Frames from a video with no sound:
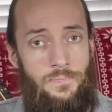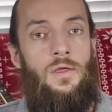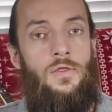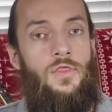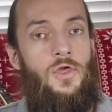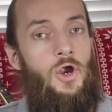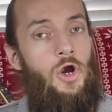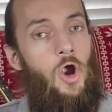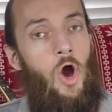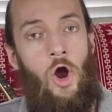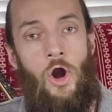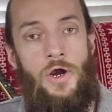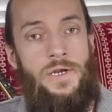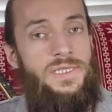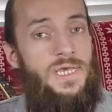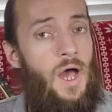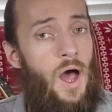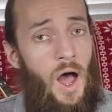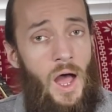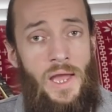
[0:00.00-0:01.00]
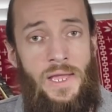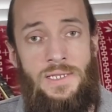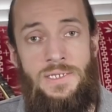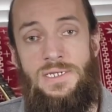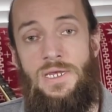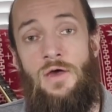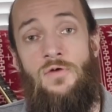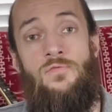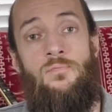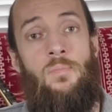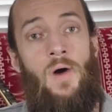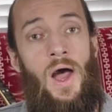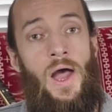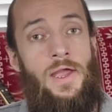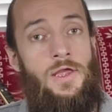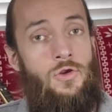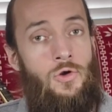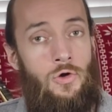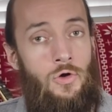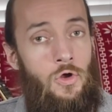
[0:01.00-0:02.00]
There are tons of
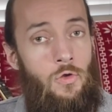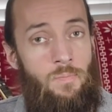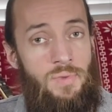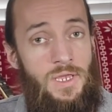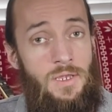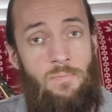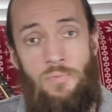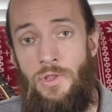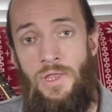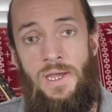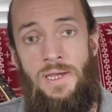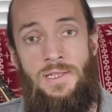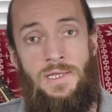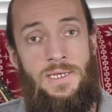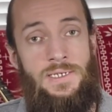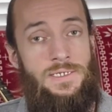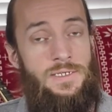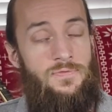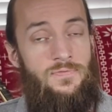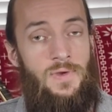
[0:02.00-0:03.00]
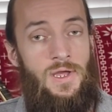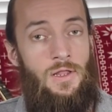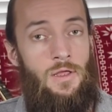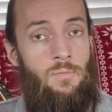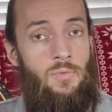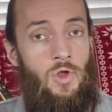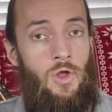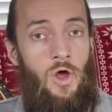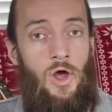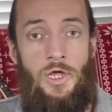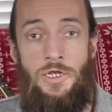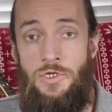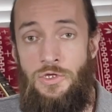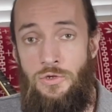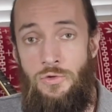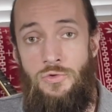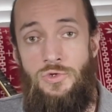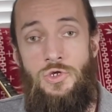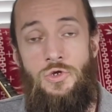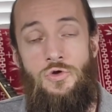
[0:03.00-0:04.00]
binaural beat playlists available on
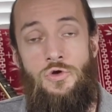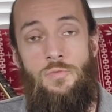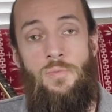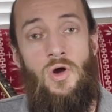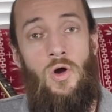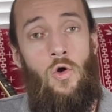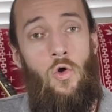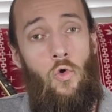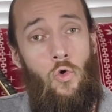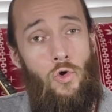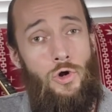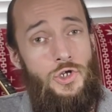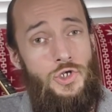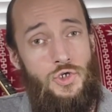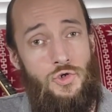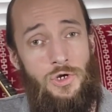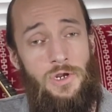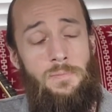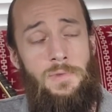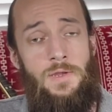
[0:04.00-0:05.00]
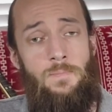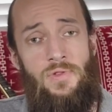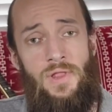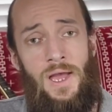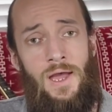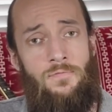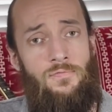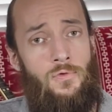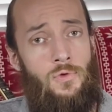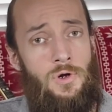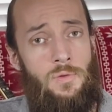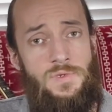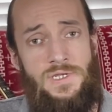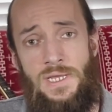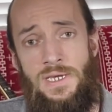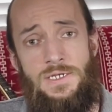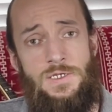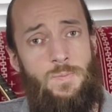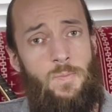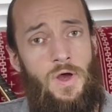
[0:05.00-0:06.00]
YouTube or streaming platforms
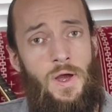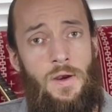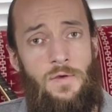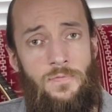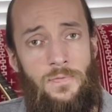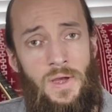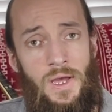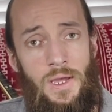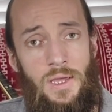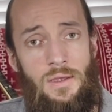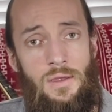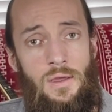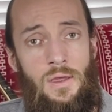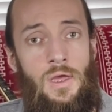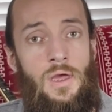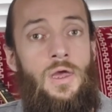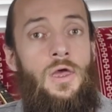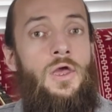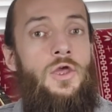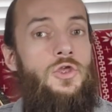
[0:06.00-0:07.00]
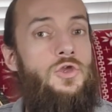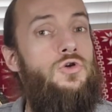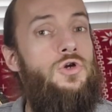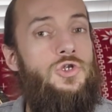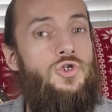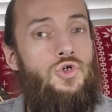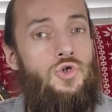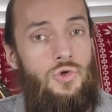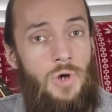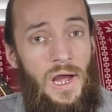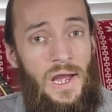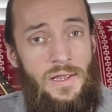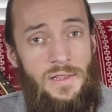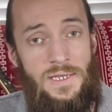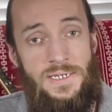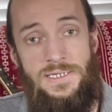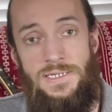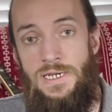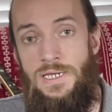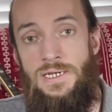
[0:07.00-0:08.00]
like Spotify. You could try
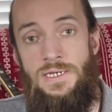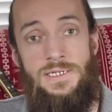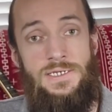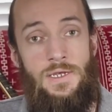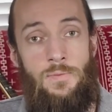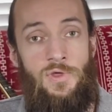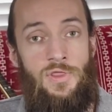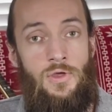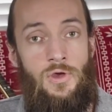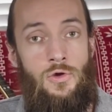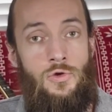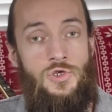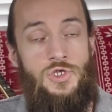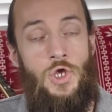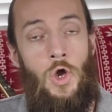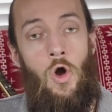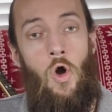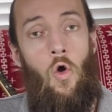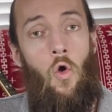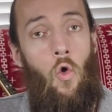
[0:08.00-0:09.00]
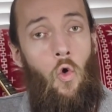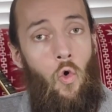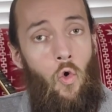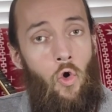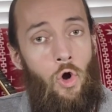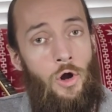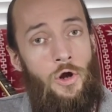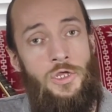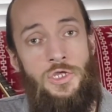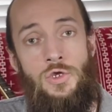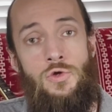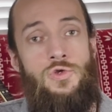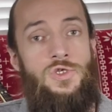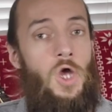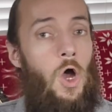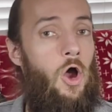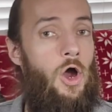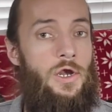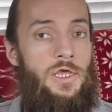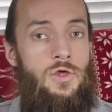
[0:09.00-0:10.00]
listening to some of those or use
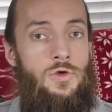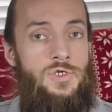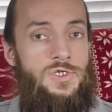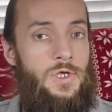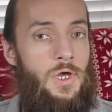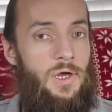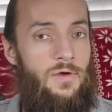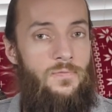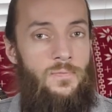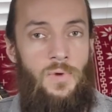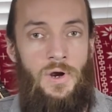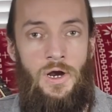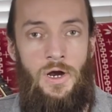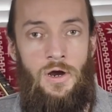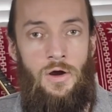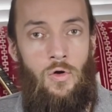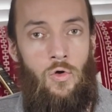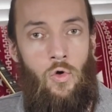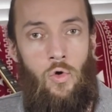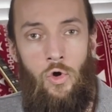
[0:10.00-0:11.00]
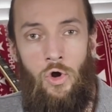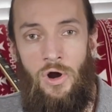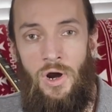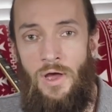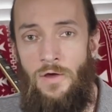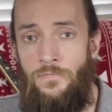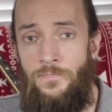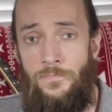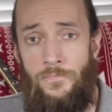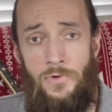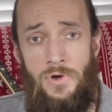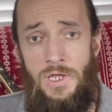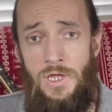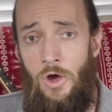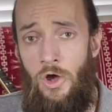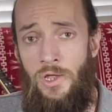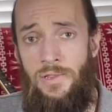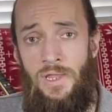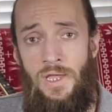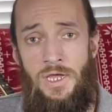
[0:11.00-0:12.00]
audio software or a free
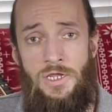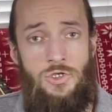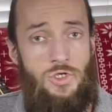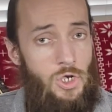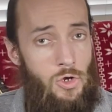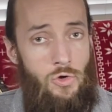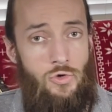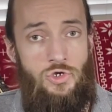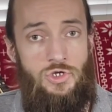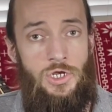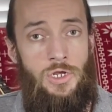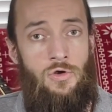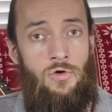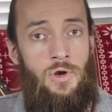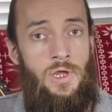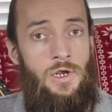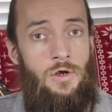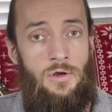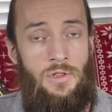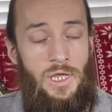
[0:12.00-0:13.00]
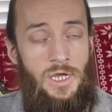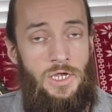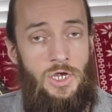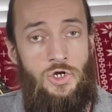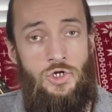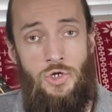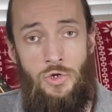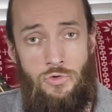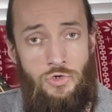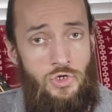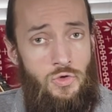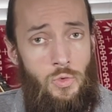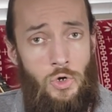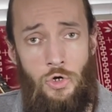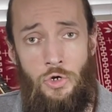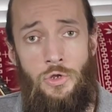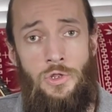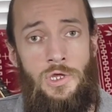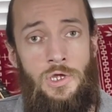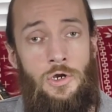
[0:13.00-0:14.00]
online tone generator like I showed you
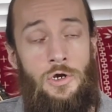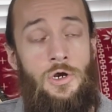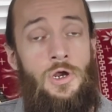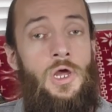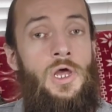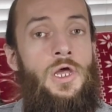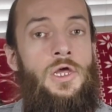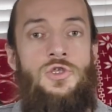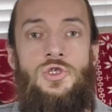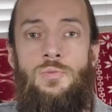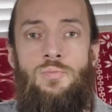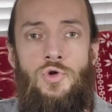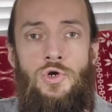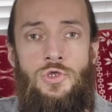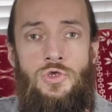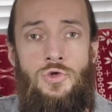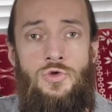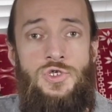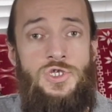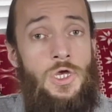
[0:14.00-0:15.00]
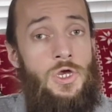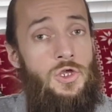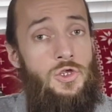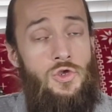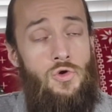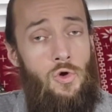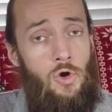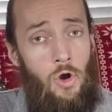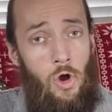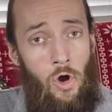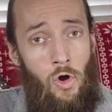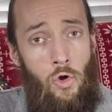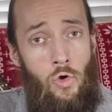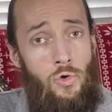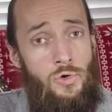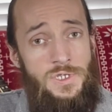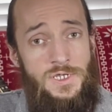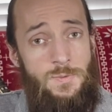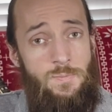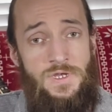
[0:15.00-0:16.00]
earlier to produce your
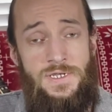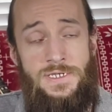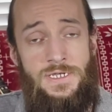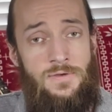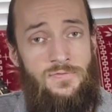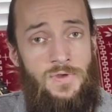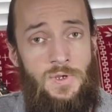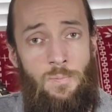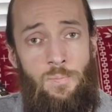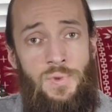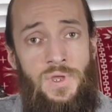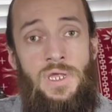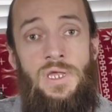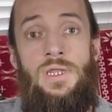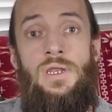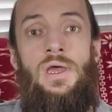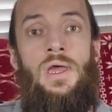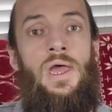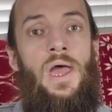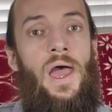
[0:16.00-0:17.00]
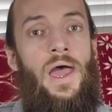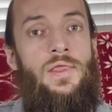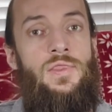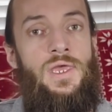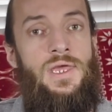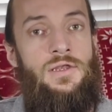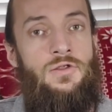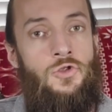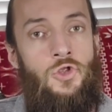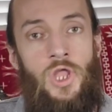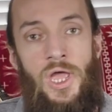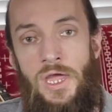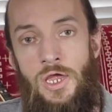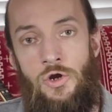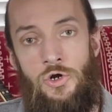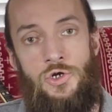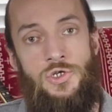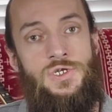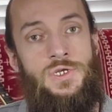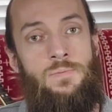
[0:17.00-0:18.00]
own specific beat and then
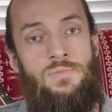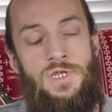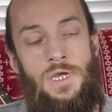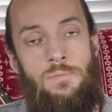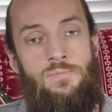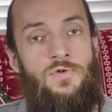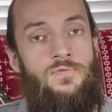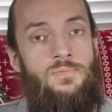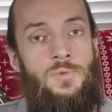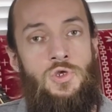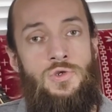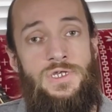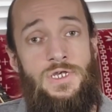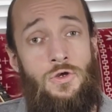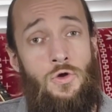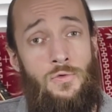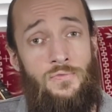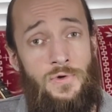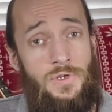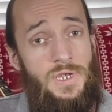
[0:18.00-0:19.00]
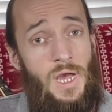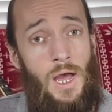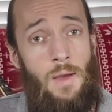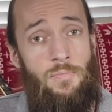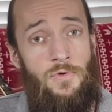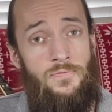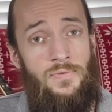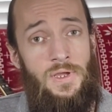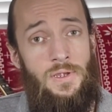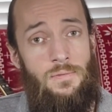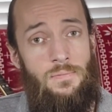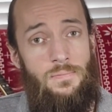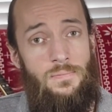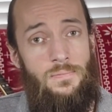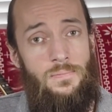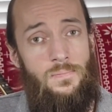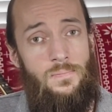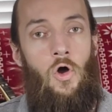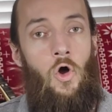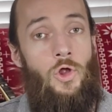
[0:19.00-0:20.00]
layer some type of music over top of it.
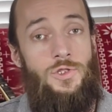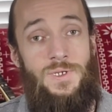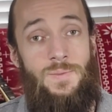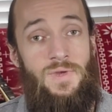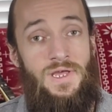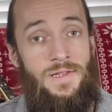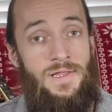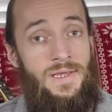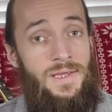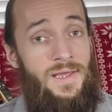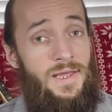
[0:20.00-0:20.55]
Ultimately,